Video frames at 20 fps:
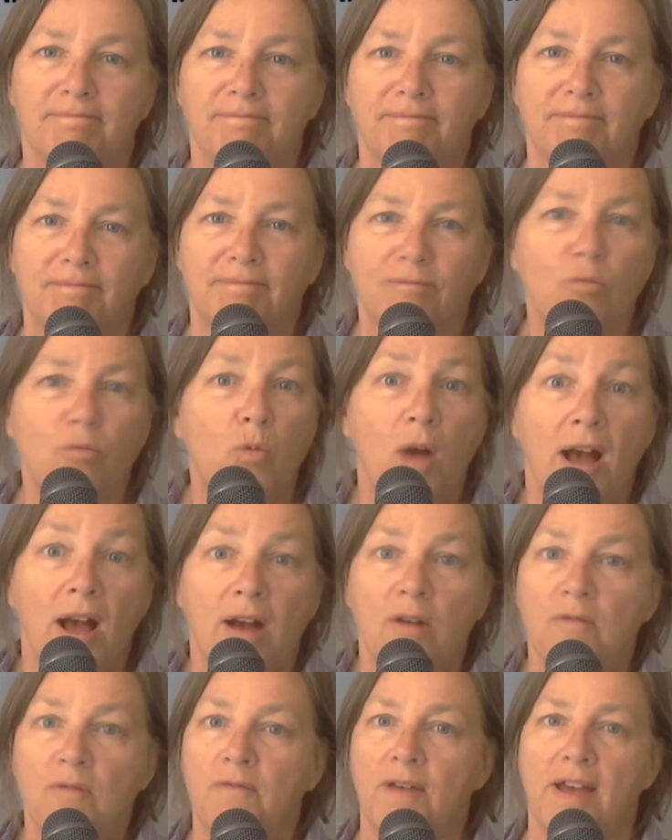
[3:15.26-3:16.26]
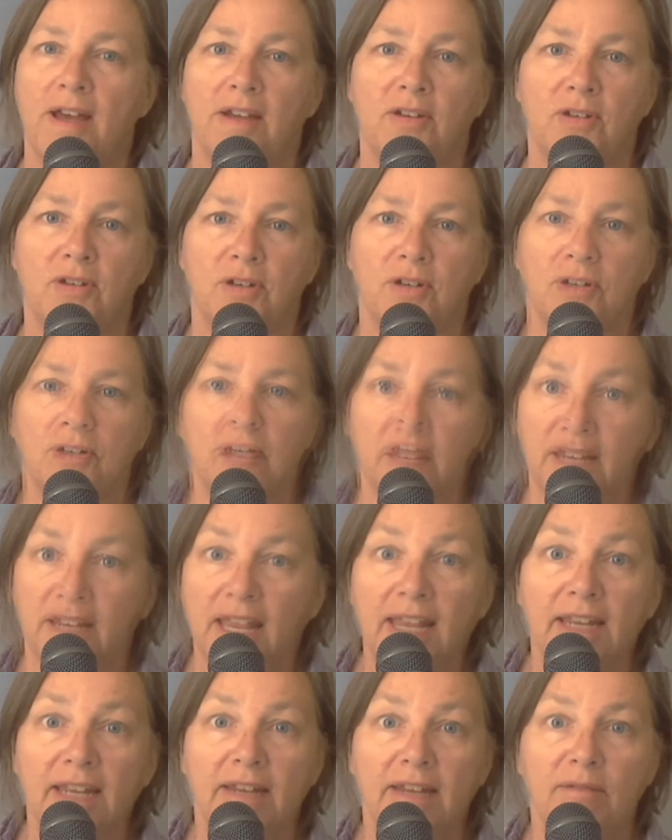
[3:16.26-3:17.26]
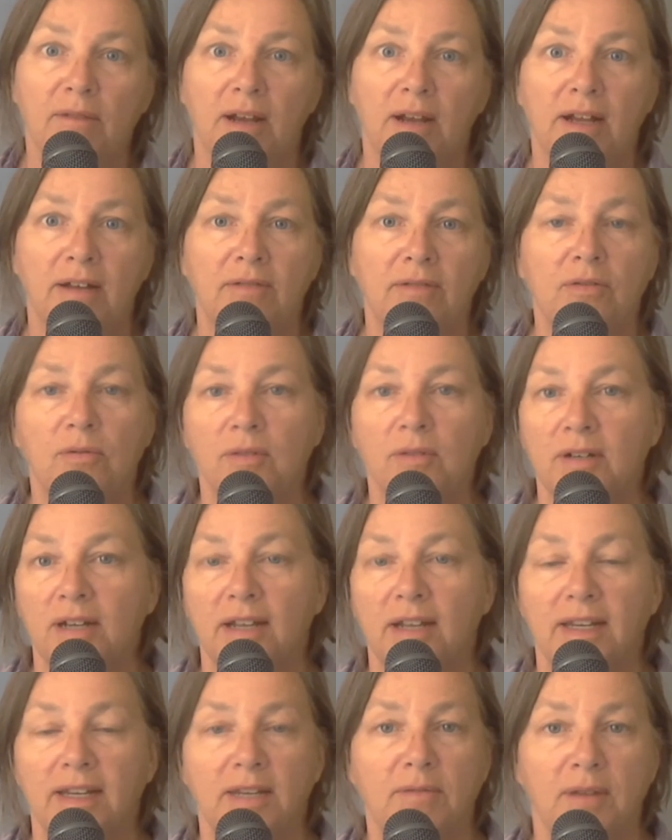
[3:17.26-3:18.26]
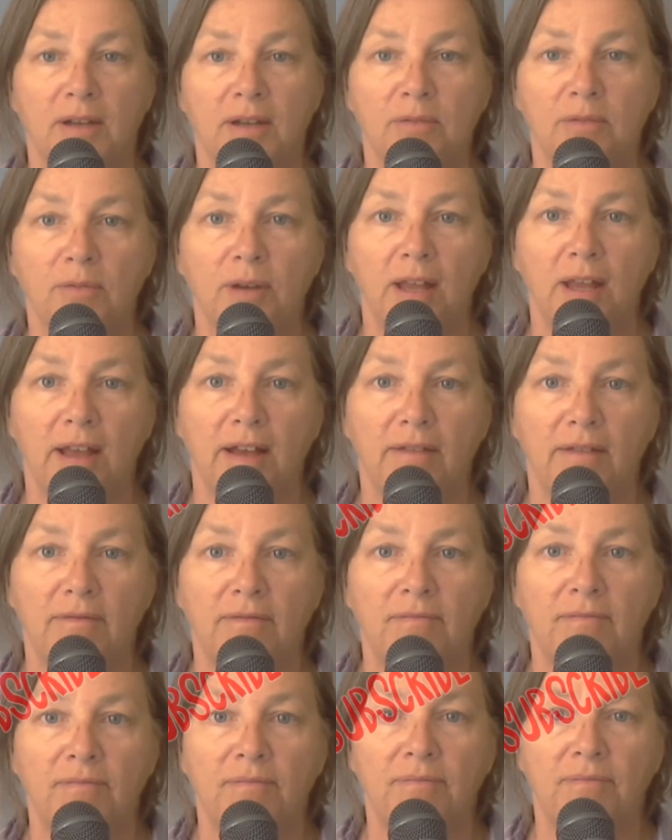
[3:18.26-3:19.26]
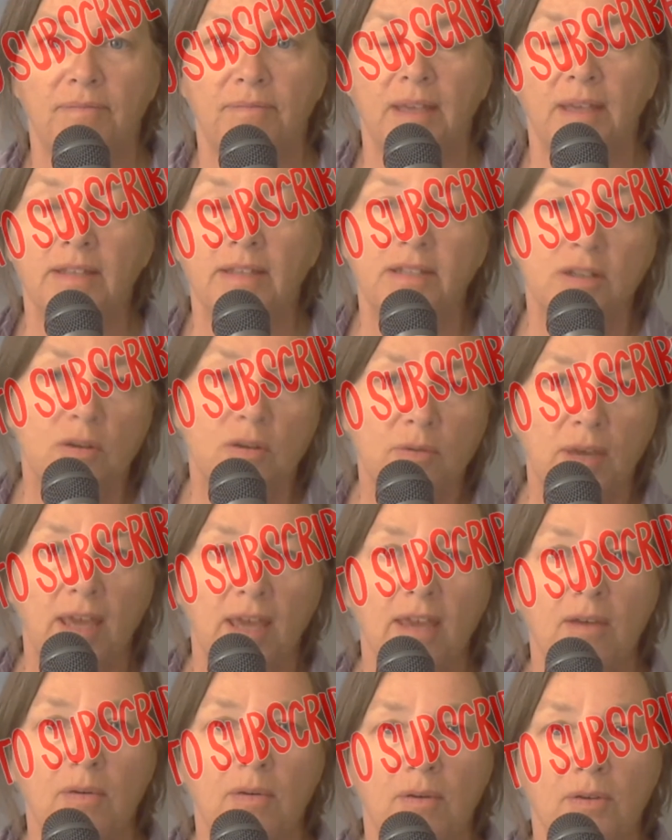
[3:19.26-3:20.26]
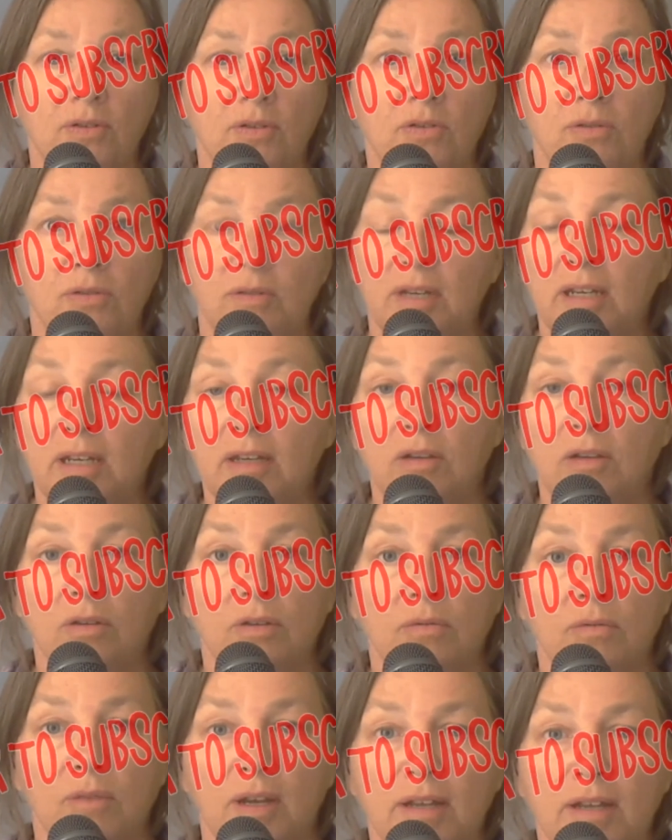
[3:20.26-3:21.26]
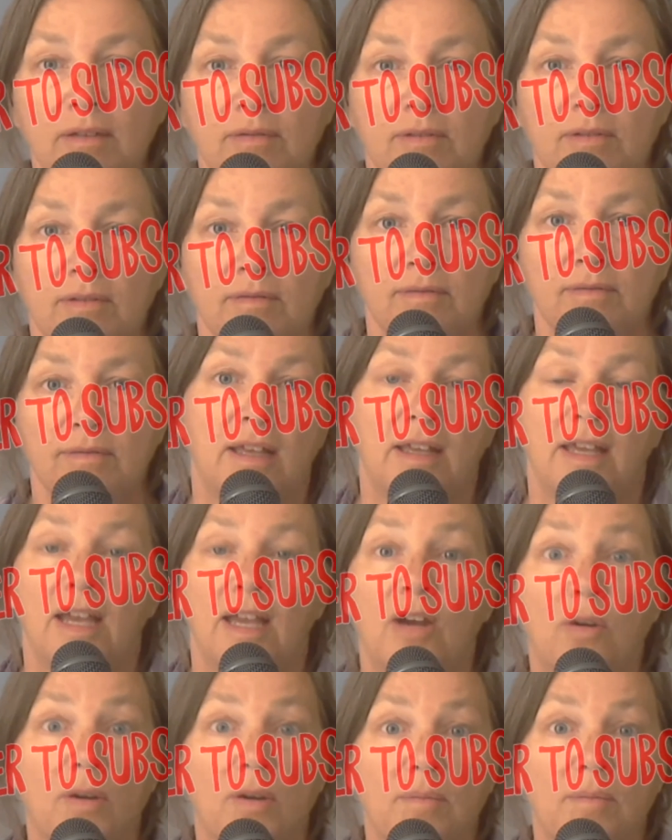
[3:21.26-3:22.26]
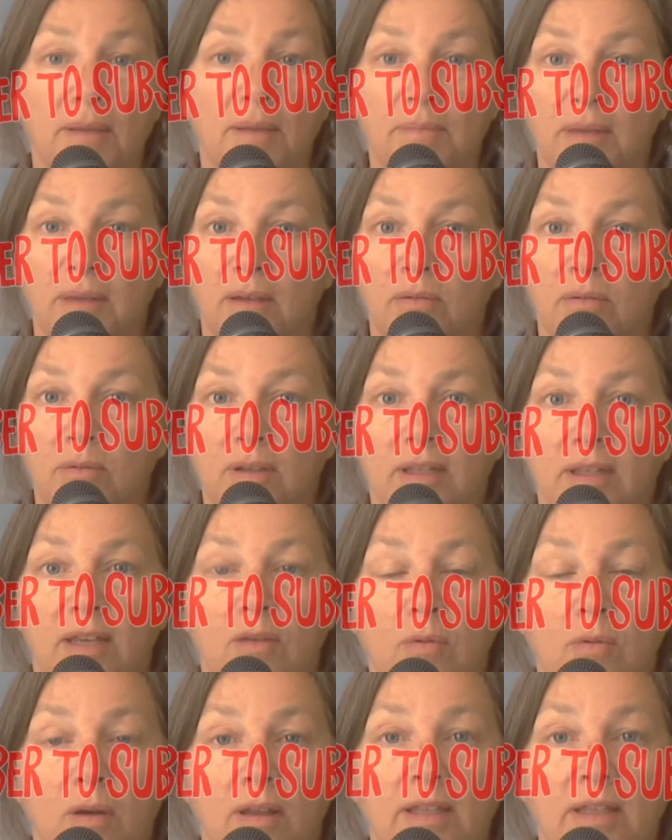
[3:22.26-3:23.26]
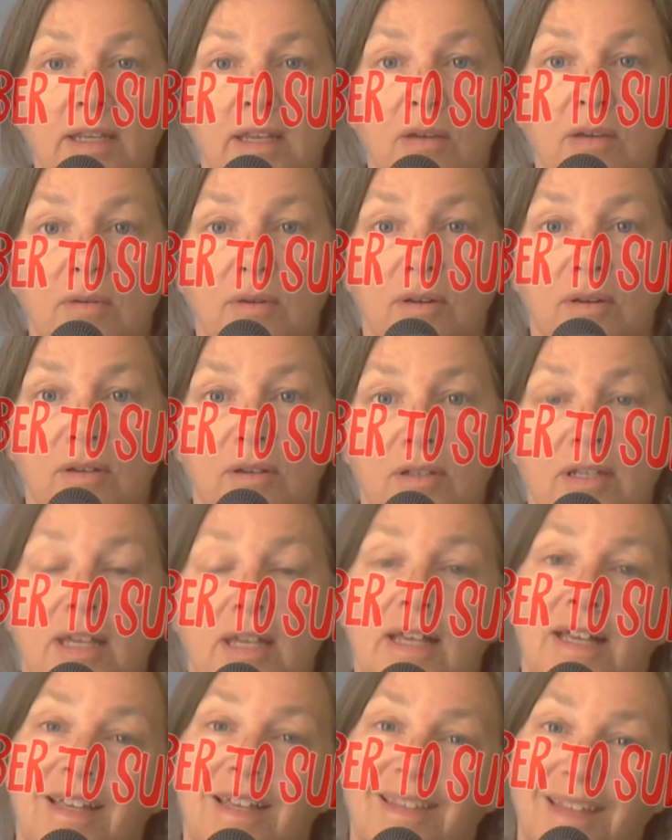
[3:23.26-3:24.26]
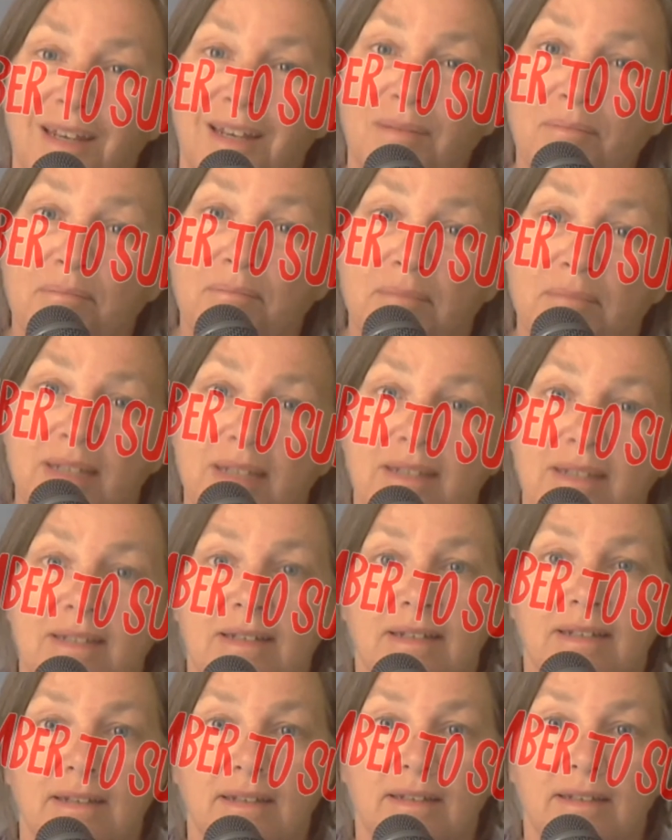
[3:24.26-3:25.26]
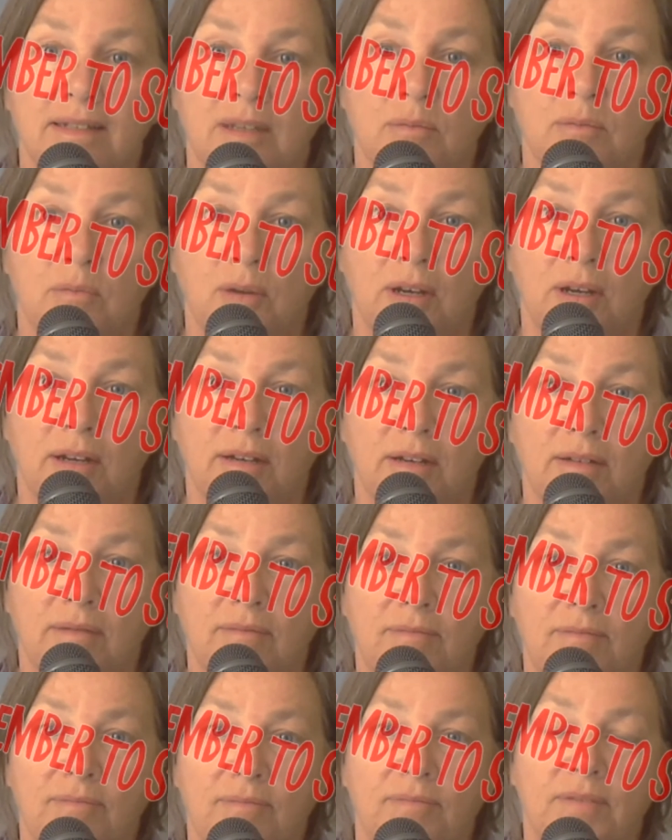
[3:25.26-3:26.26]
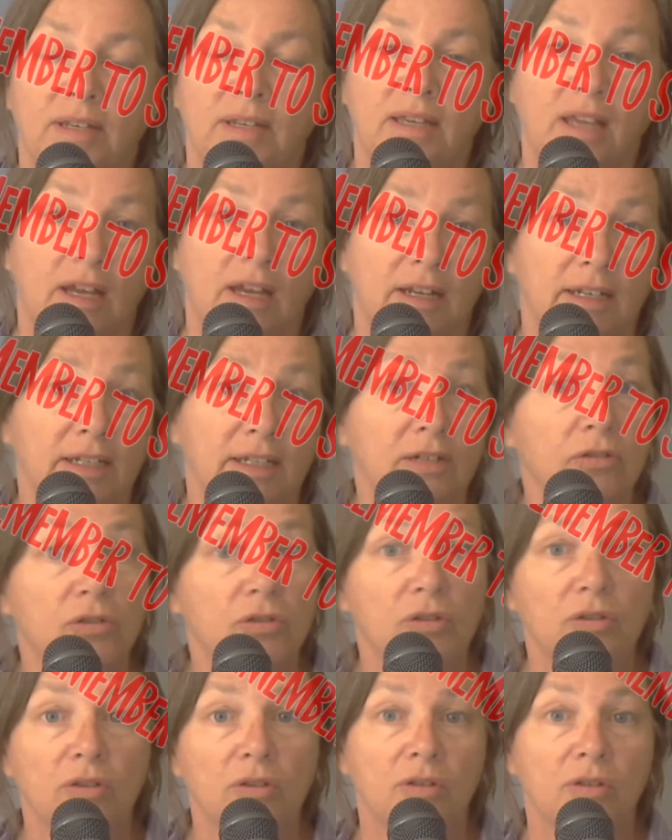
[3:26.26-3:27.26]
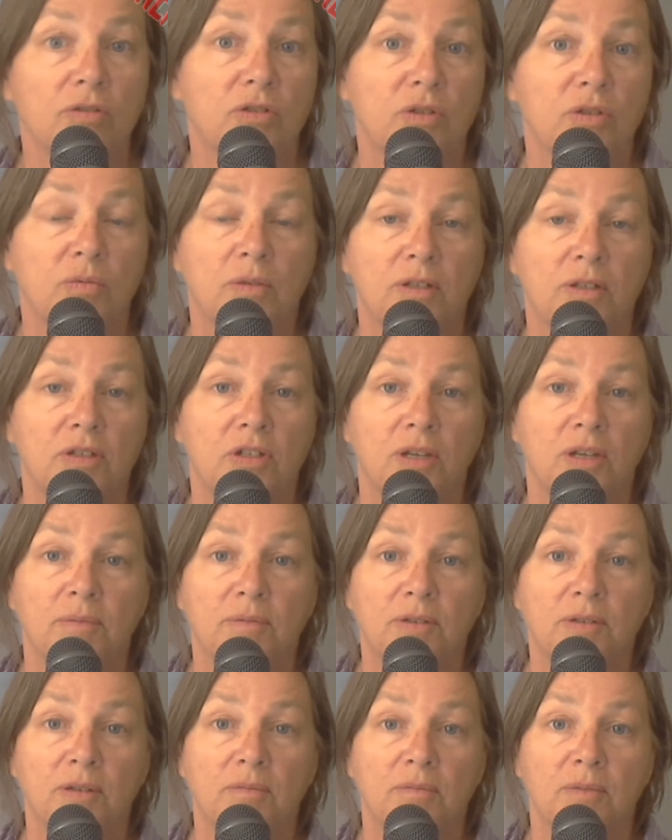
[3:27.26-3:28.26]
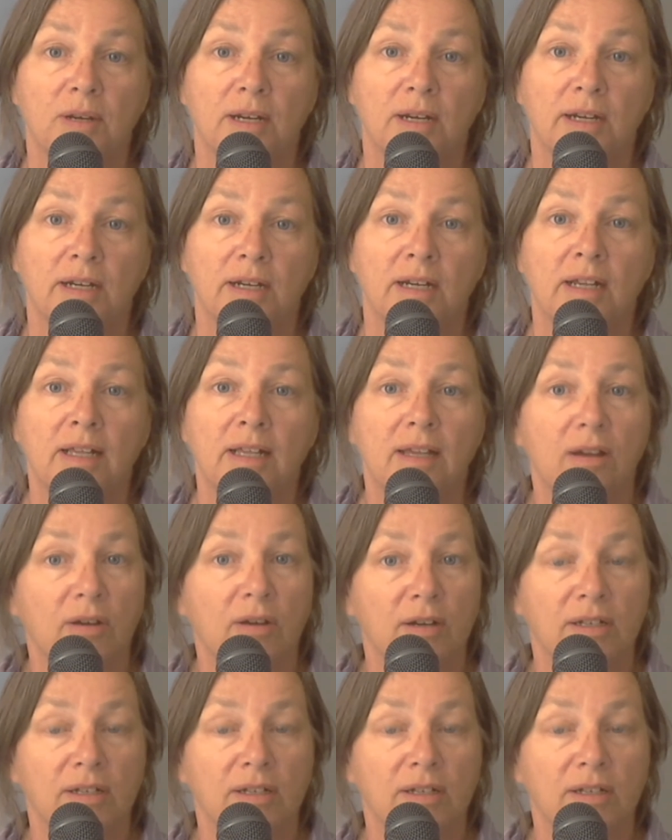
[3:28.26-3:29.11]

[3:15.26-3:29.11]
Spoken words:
wow factor an 80 round or a 90 round would have. It's an okay horse doing in a good round. Or it might be a really quality horse that missed somewhere. He got a little too close to one jump somewhere, or